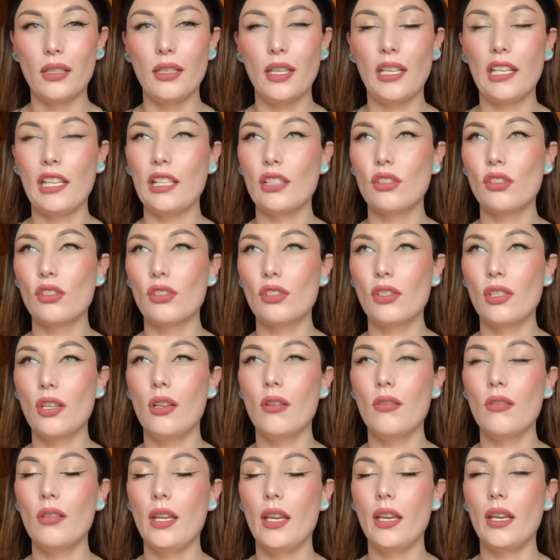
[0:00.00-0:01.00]
like it's so
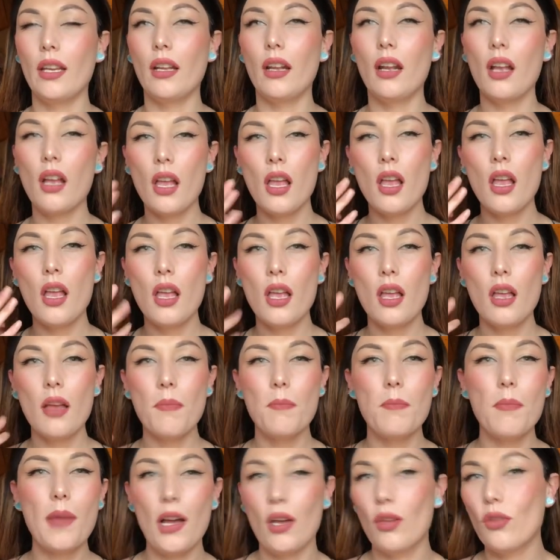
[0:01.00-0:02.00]
like
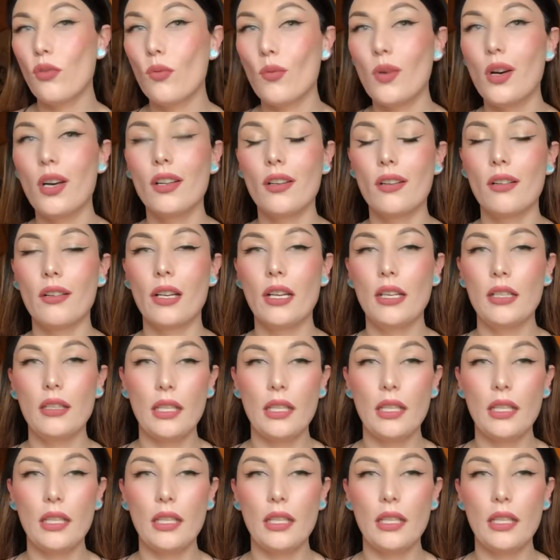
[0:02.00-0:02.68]
mouth-watering.